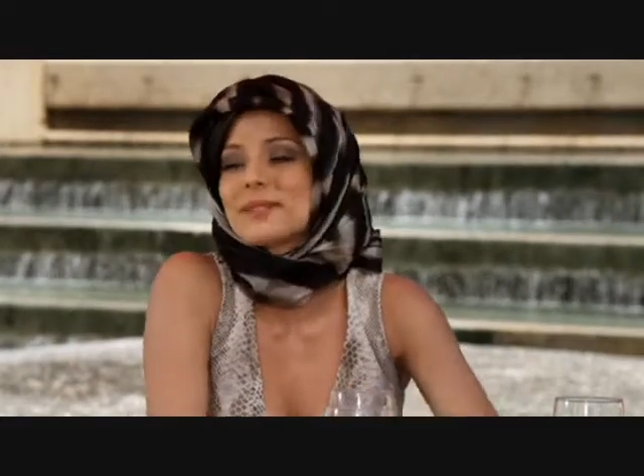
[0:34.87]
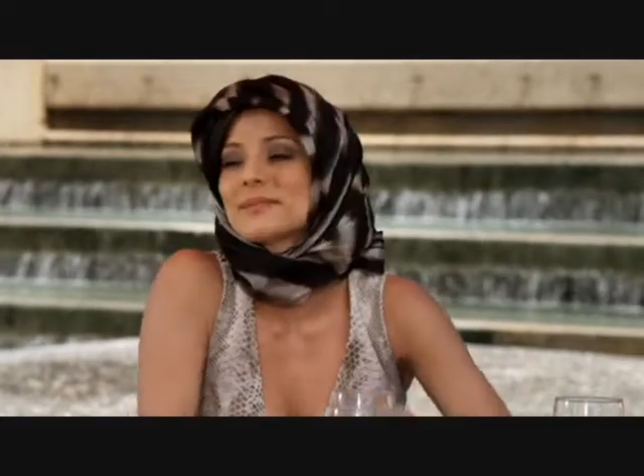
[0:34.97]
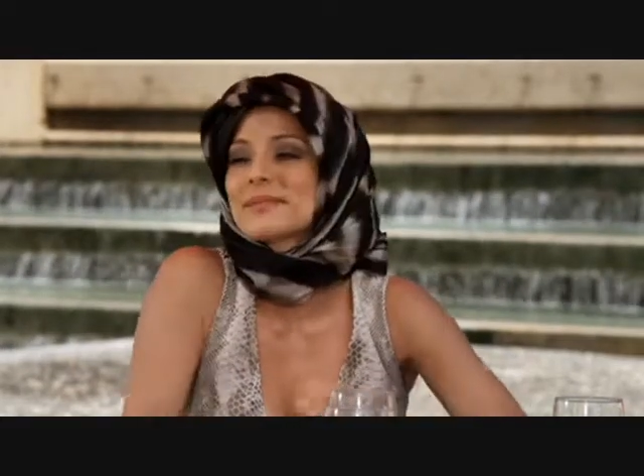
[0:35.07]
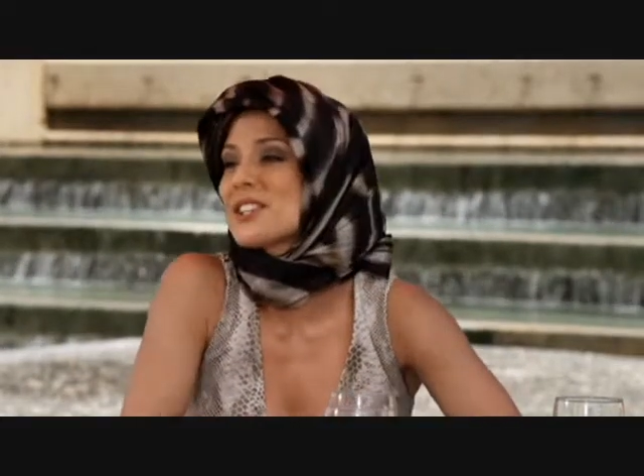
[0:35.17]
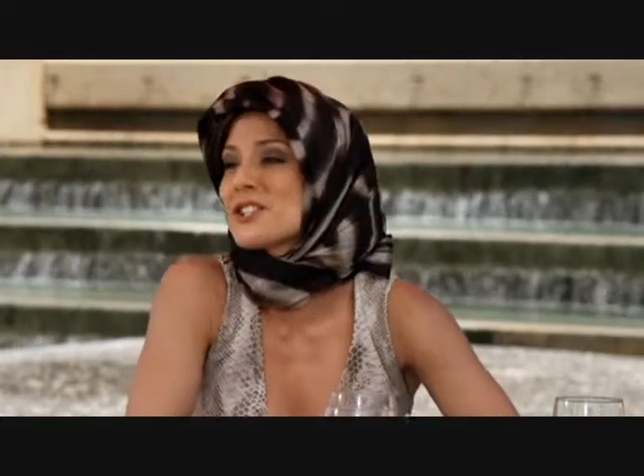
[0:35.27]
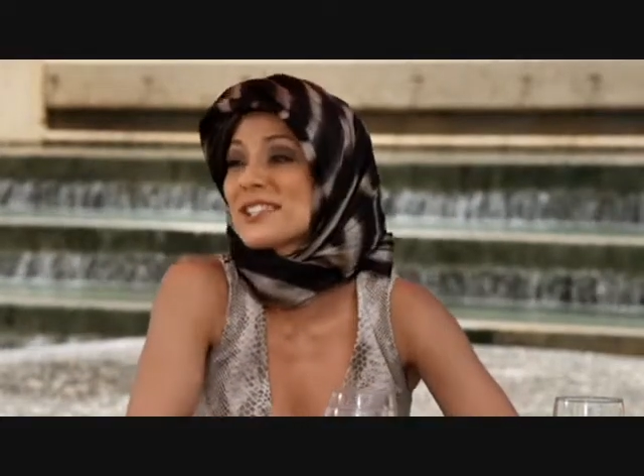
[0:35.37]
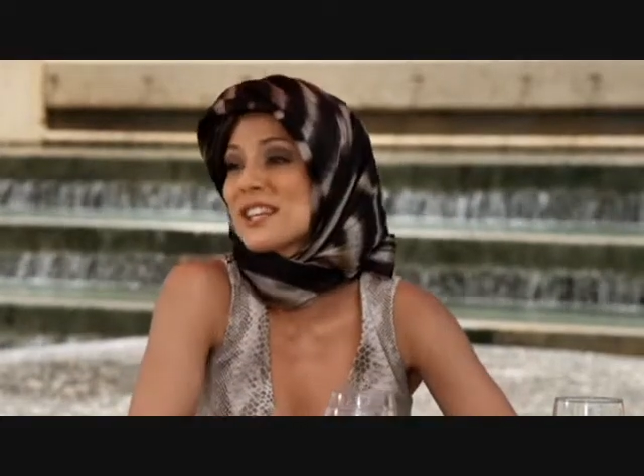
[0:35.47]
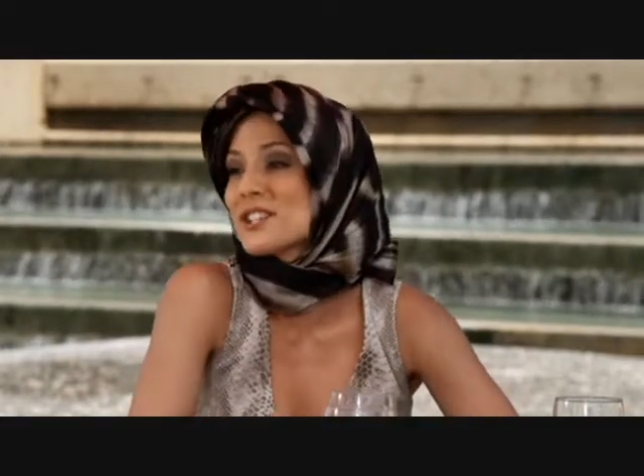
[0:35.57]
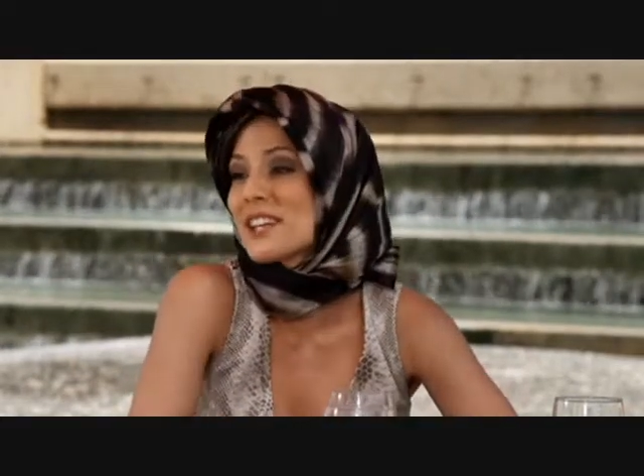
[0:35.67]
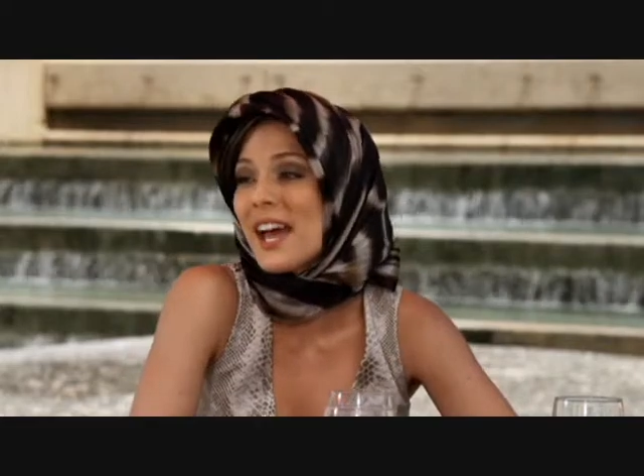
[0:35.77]
well, let's
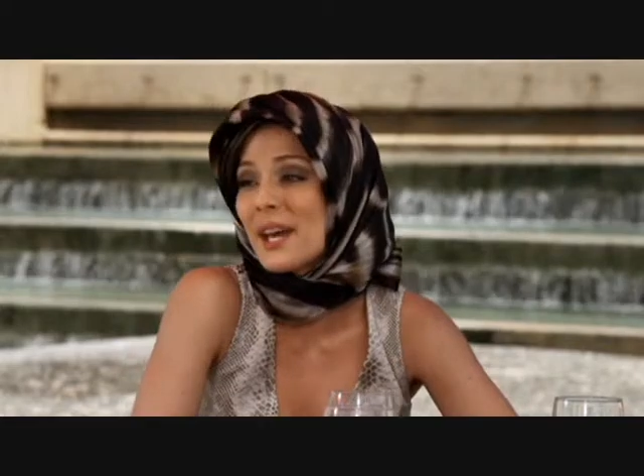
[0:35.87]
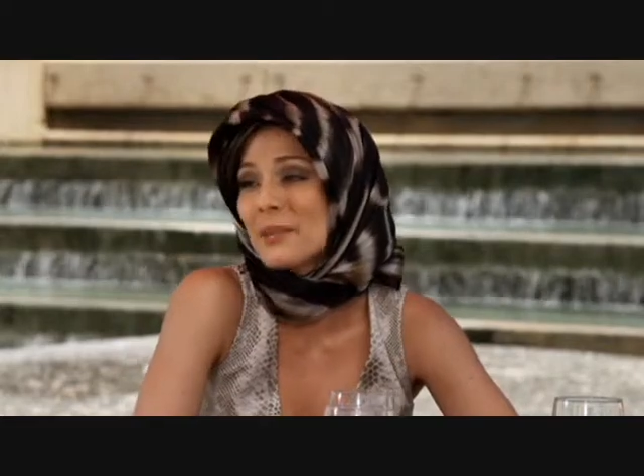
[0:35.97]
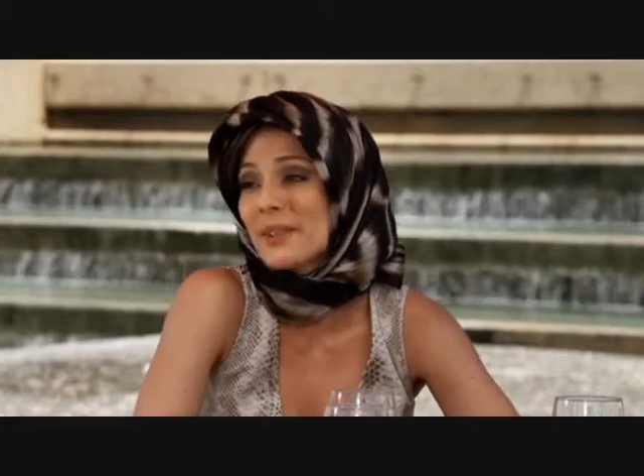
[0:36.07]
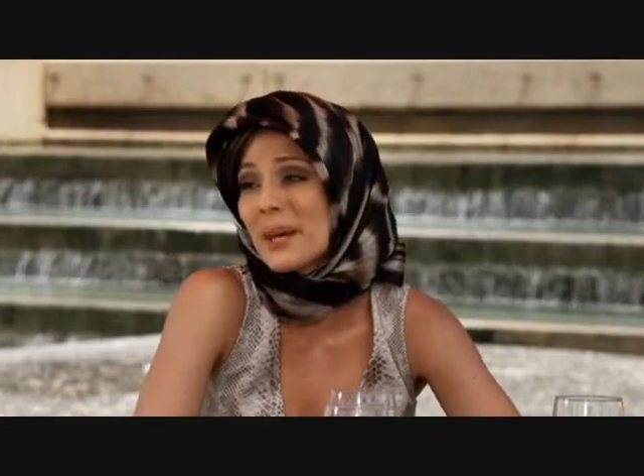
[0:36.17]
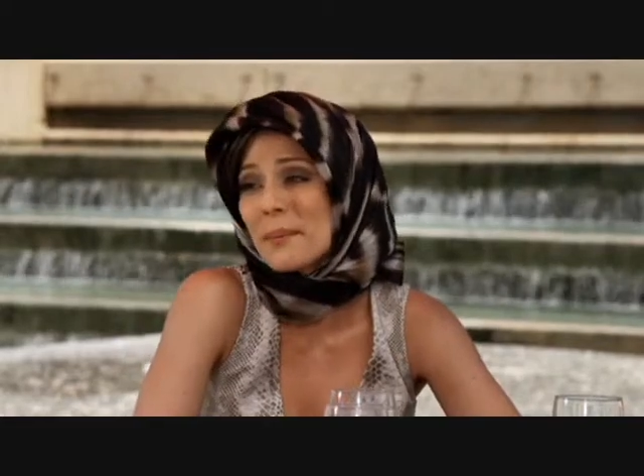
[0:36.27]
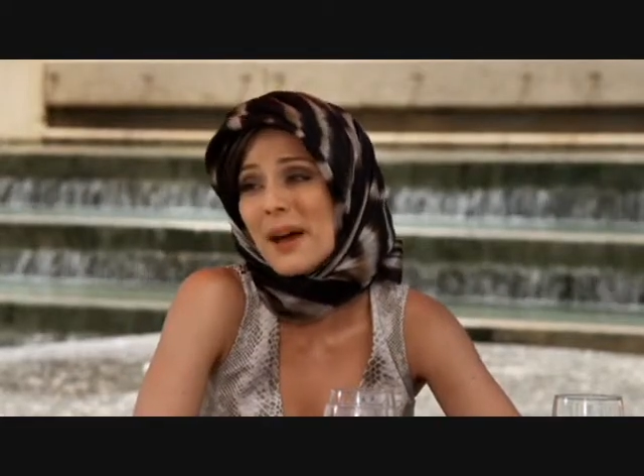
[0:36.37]
just say she had me at